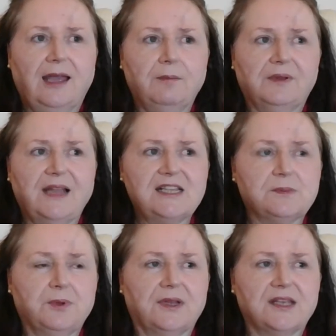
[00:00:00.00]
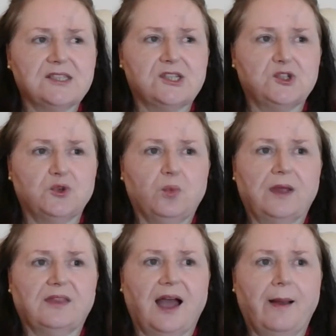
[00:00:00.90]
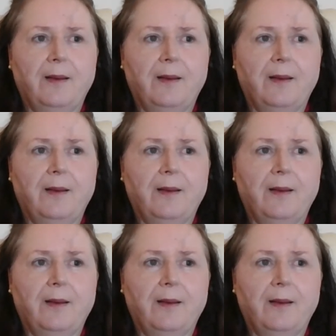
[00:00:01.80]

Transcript: but let's put it, it's to do with